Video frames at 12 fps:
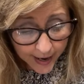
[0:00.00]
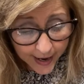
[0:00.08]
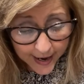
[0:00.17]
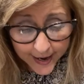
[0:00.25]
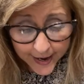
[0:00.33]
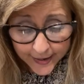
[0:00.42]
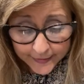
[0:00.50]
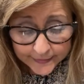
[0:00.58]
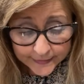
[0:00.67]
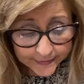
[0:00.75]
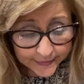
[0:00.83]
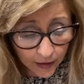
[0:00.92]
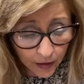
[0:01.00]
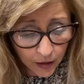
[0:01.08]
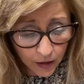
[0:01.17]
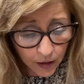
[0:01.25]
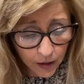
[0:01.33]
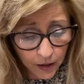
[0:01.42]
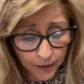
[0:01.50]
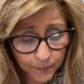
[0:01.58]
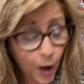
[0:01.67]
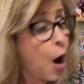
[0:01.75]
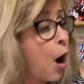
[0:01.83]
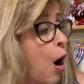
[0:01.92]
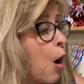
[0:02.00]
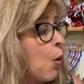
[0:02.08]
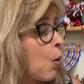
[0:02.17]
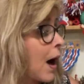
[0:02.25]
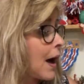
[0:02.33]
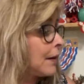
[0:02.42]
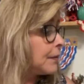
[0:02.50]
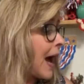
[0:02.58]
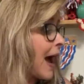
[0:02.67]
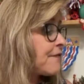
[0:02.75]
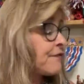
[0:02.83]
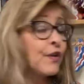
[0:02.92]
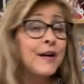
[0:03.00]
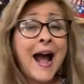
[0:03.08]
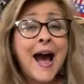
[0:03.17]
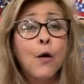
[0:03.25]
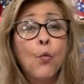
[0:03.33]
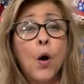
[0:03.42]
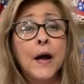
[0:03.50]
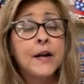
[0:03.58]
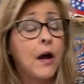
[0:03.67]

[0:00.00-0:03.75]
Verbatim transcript: And, um, oh, I forgot one